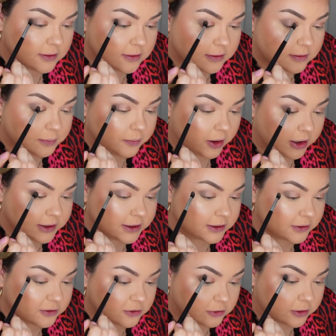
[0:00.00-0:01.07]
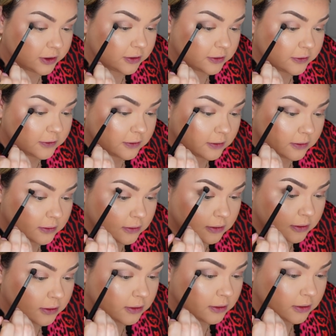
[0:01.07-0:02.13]
small little strokes
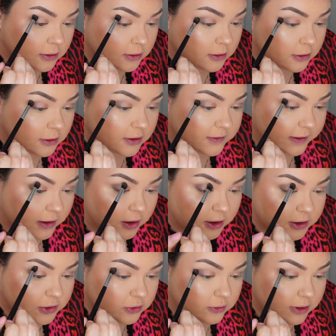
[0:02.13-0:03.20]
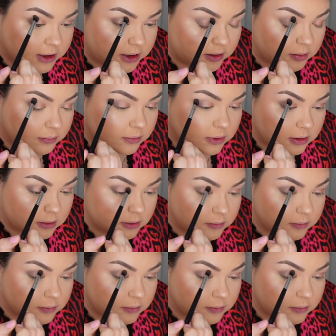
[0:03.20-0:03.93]
because they are cream.